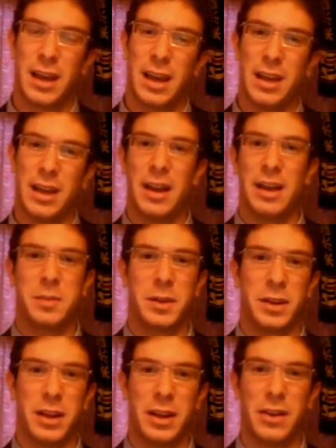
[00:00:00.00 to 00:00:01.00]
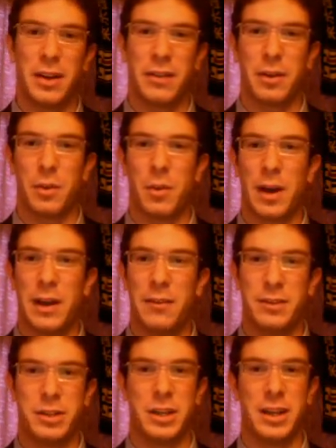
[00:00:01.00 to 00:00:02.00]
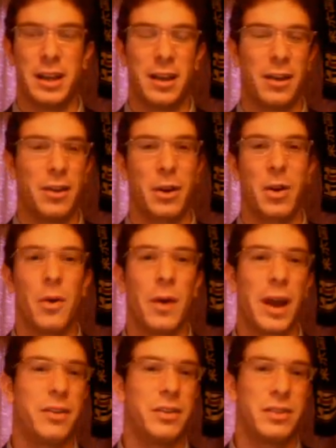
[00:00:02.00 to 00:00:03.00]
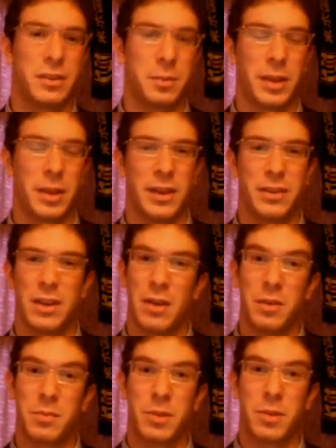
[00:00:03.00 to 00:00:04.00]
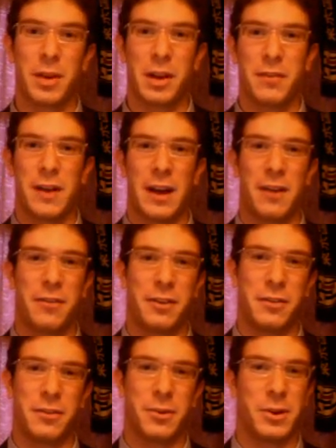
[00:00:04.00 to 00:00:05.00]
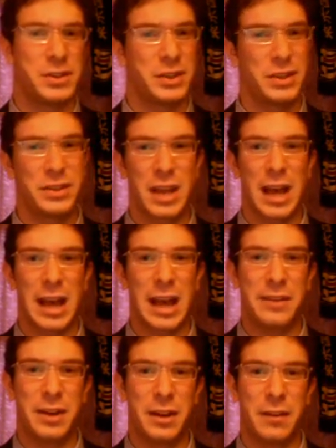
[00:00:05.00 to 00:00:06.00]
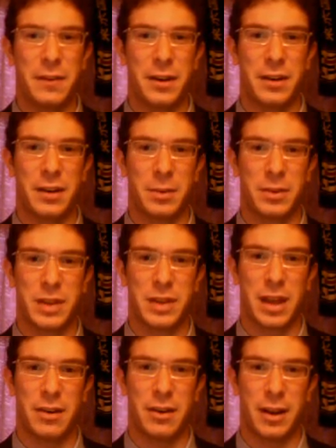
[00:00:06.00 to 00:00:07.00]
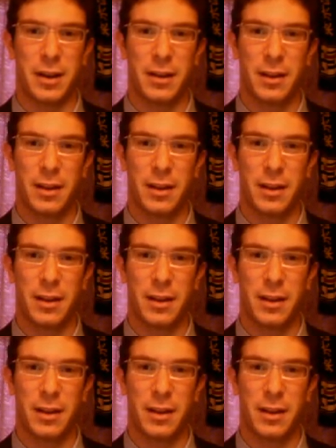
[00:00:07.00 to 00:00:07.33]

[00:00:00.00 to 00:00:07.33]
any husband hearing of their wife cheating or going out to such a place is probably going to file for divorce. So there's kind of an unfair double standard here.